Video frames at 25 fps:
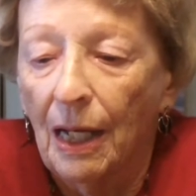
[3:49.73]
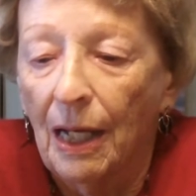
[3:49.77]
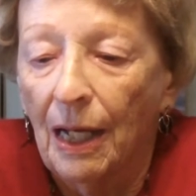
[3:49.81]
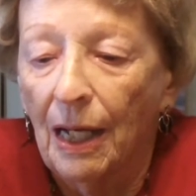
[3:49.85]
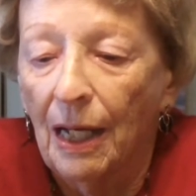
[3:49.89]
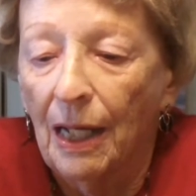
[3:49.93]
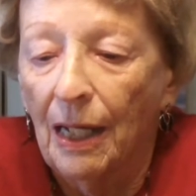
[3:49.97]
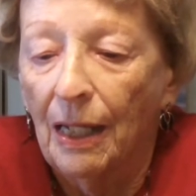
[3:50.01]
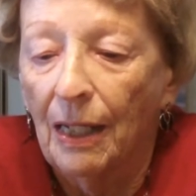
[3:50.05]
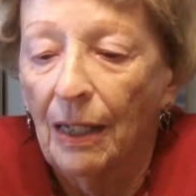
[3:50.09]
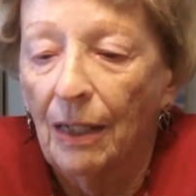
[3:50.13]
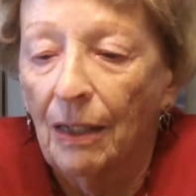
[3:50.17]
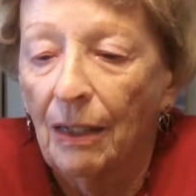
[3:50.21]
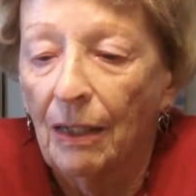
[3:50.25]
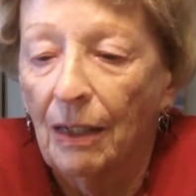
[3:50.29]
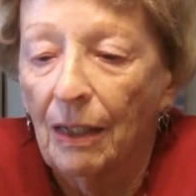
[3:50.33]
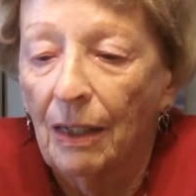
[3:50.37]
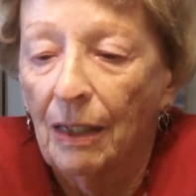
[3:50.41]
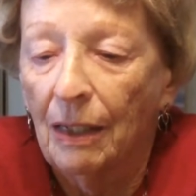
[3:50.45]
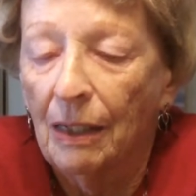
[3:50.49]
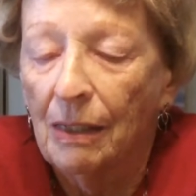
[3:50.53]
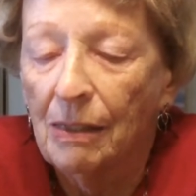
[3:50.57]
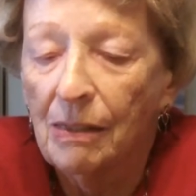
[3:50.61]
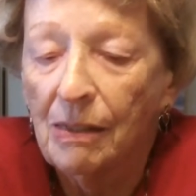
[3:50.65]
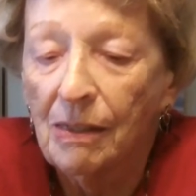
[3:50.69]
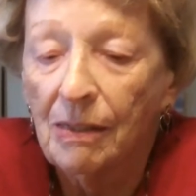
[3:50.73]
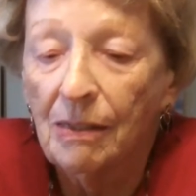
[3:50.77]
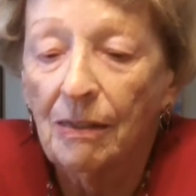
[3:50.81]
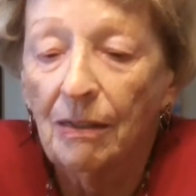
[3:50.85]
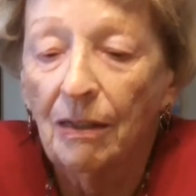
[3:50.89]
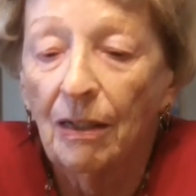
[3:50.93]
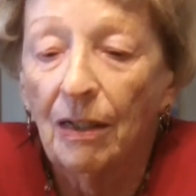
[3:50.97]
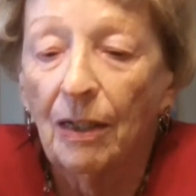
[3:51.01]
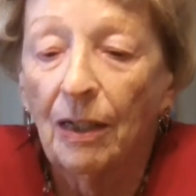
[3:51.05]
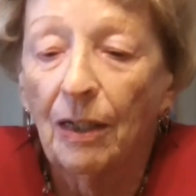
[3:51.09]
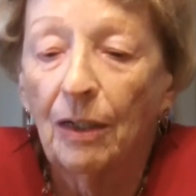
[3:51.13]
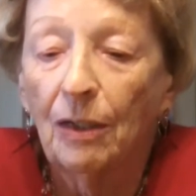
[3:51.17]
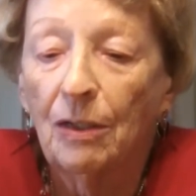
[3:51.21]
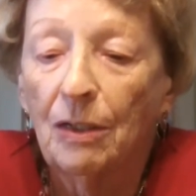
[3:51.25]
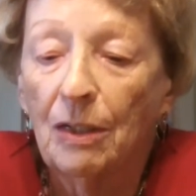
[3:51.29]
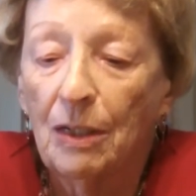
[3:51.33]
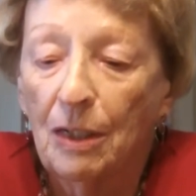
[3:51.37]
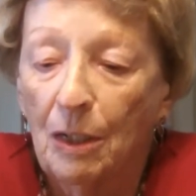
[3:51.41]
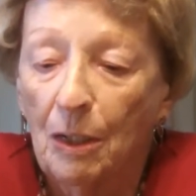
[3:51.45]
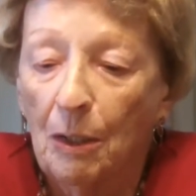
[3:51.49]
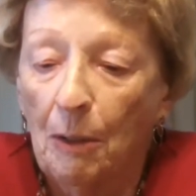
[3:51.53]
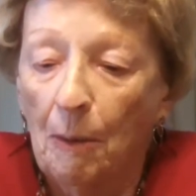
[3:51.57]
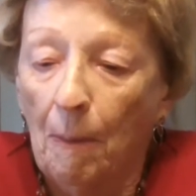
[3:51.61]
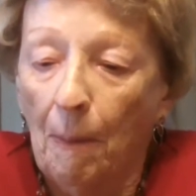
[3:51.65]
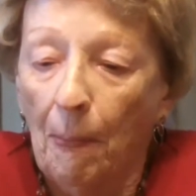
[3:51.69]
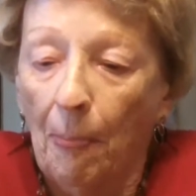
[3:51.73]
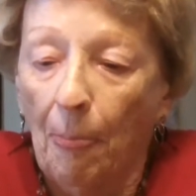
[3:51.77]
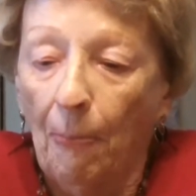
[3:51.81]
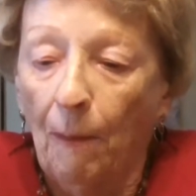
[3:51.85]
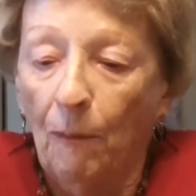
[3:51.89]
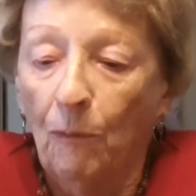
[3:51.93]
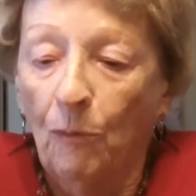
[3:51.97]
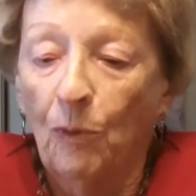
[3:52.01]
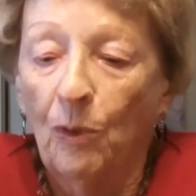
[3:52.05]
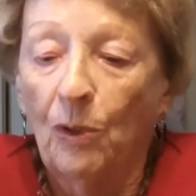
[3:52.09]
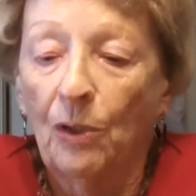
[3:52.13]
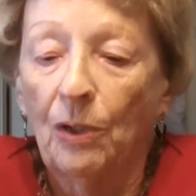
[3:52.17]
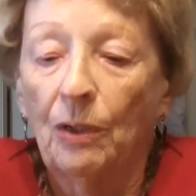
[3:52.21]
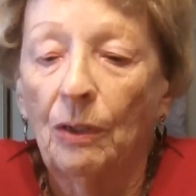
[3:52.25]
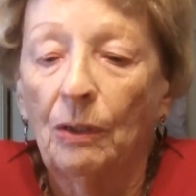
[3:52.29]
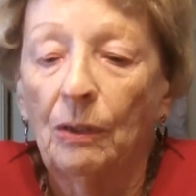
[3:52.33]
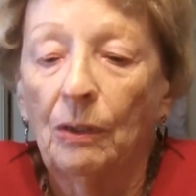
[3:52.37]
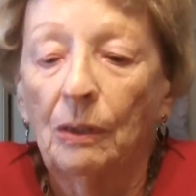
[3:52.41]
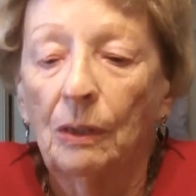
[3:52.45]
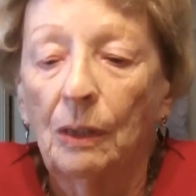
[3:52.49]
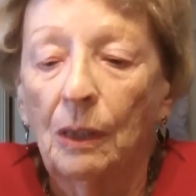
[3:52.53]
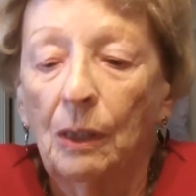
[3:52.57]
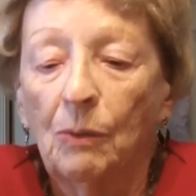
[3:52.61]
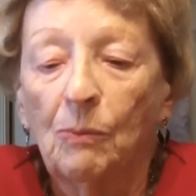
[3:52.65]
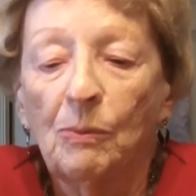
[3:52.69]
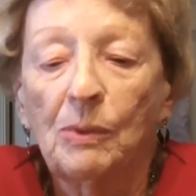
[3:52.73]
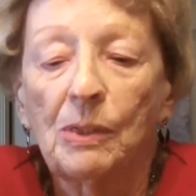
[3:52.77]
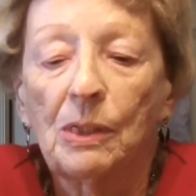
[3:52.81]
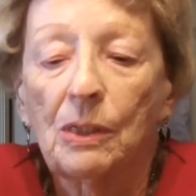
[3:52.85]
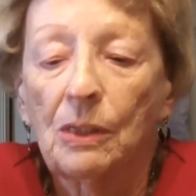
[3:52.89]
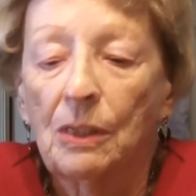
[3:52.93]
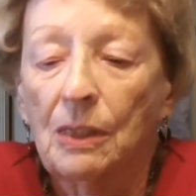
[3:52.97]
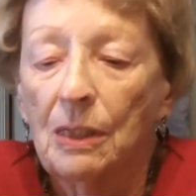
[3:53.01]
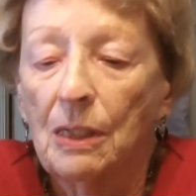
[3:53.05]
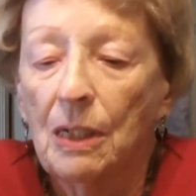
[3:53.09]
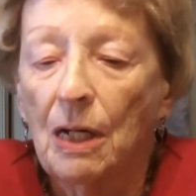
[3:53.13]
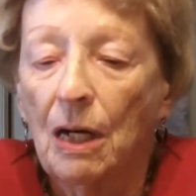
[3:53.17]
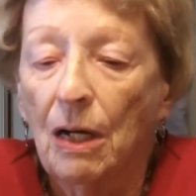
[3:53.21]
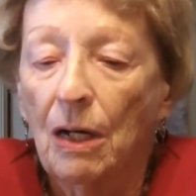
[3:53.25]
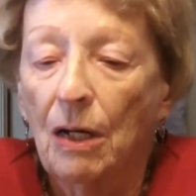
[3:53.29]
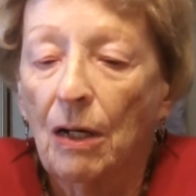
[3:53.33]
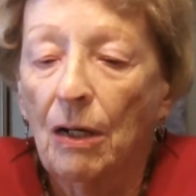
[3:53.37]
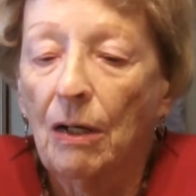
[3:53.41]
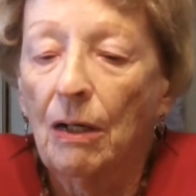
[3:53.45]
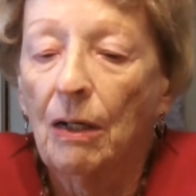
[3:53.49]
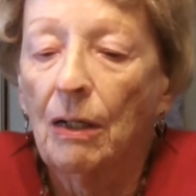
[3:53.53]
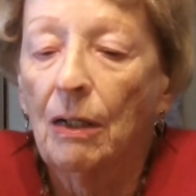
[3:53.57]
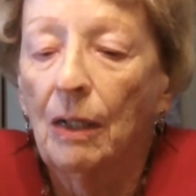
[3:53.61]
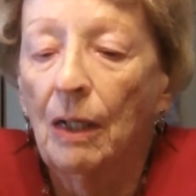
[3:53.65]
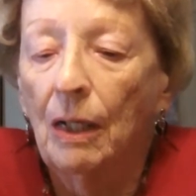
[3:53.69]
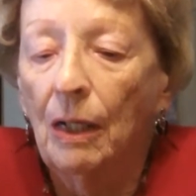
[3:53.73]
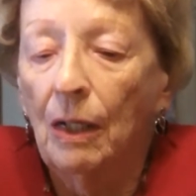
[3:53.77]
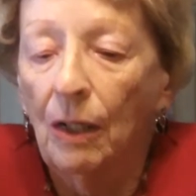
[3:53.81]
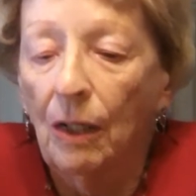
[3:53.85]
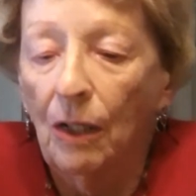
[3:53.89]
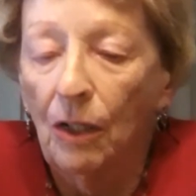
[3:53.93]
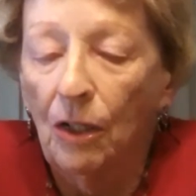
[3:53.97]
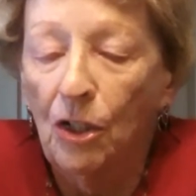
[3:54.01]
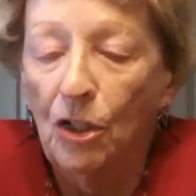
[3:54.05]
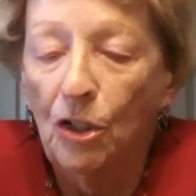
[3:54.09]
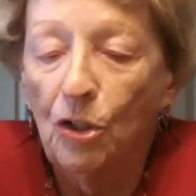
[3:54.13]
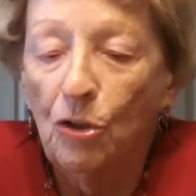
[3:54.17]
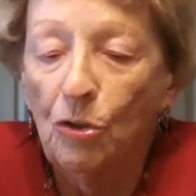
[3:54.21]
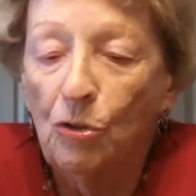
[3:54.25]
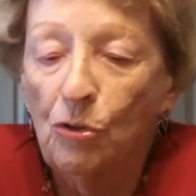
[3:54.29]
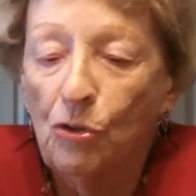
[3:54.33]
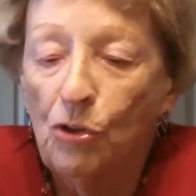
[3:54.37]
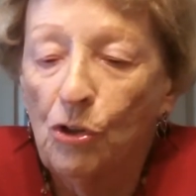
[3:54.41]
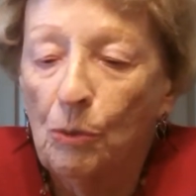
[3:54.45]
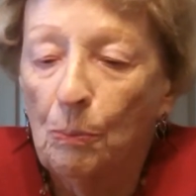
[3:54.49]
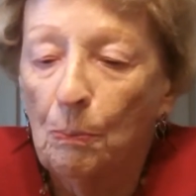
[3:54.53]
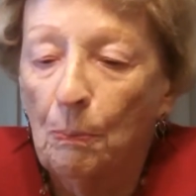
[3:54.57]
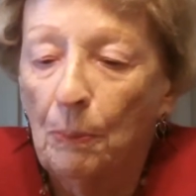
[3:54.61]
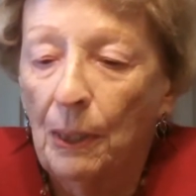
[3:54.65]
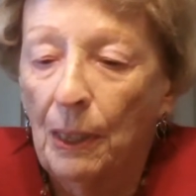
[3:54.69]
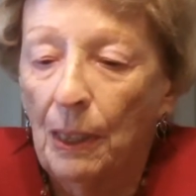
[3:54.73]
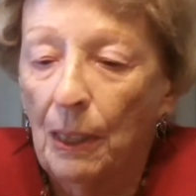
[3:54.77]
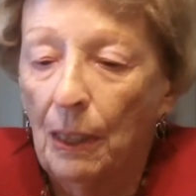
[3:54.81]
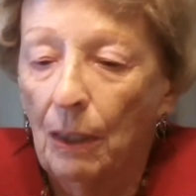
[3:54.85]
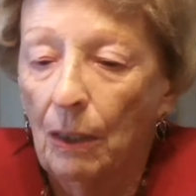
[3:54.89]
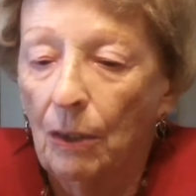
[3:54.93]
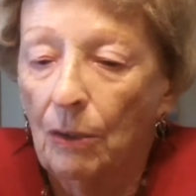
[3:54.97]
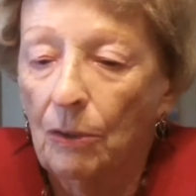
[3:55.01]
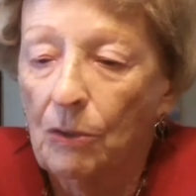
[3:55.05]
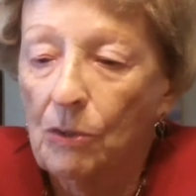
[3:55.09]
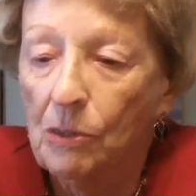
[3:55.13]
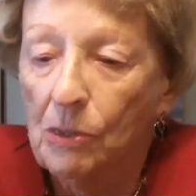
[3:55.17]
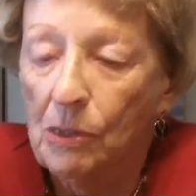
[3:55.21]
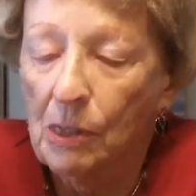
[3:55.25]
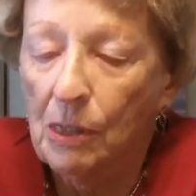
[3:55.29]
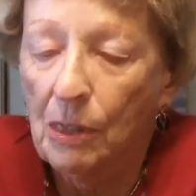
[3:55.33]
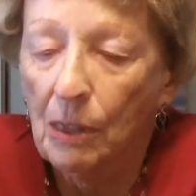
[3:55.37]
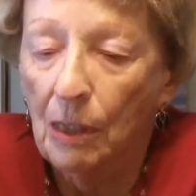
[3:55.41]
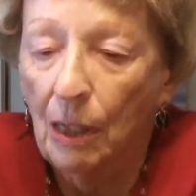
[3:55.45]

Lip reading: And inside it was dark, huge pillars,